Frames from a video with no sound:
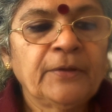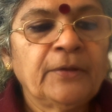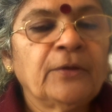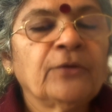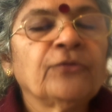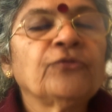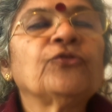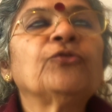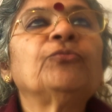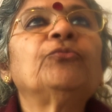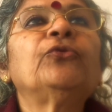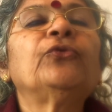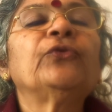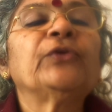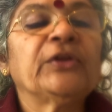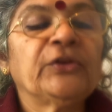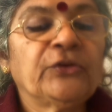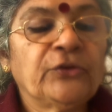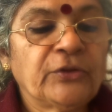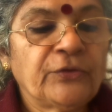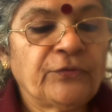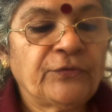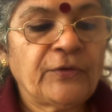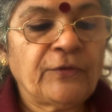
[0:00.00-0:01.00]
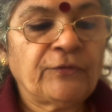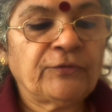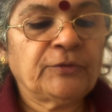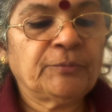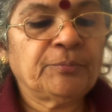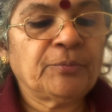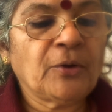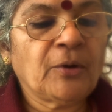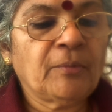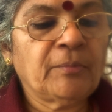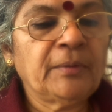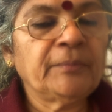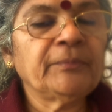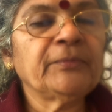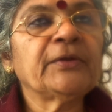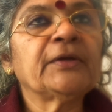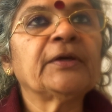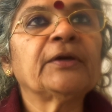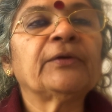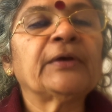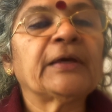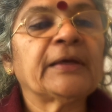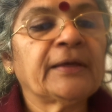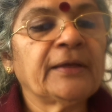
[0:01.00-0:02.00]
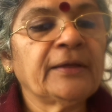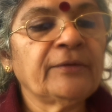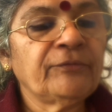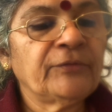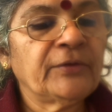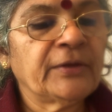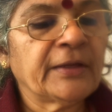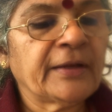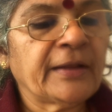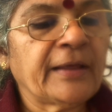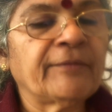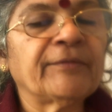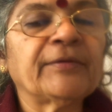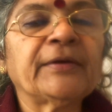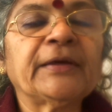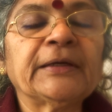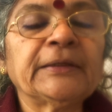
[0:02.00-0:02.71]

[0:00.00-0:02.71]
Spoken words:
so moving to the fifth problem. Here again we are having